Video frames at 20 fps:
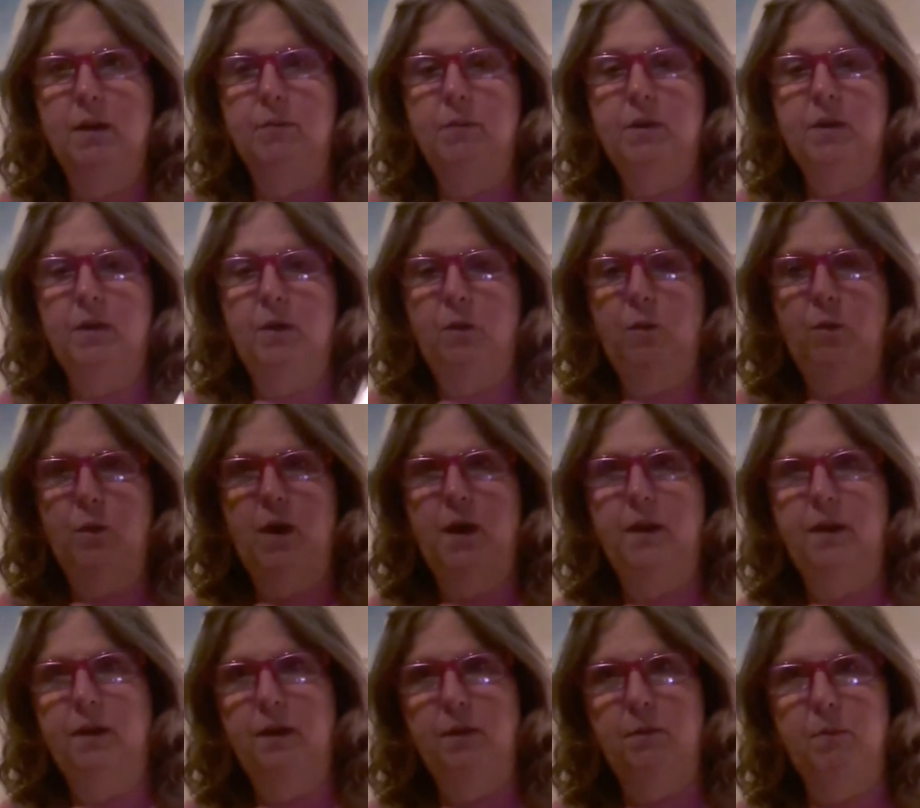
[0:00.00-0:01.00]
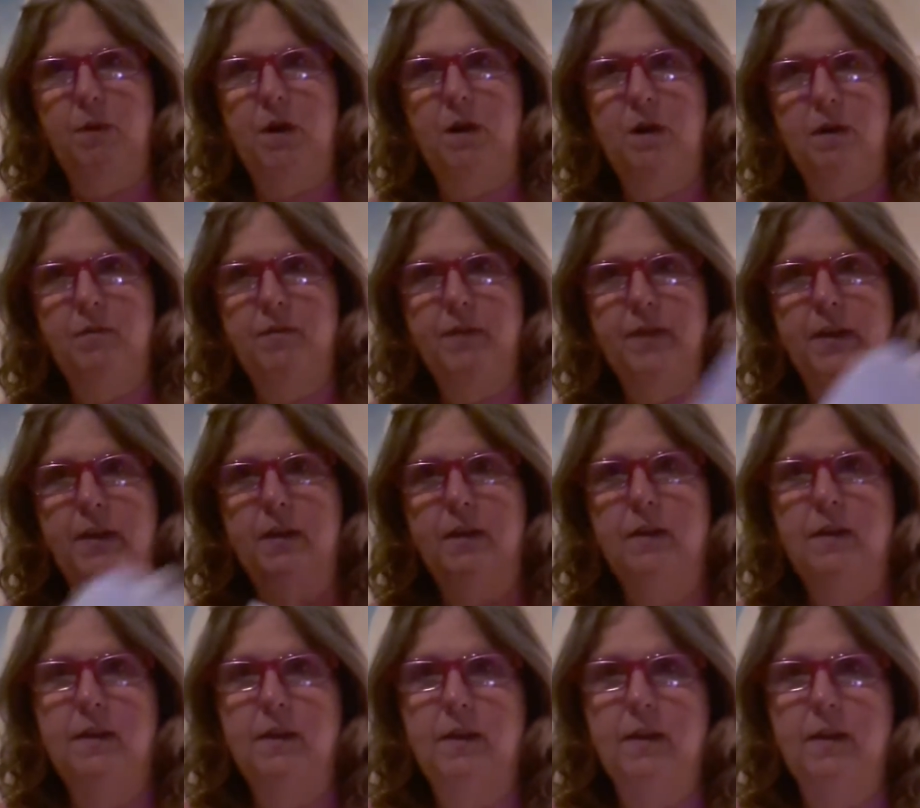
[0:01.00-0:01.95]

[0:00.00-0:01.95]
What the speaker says: I'm still winding them off, and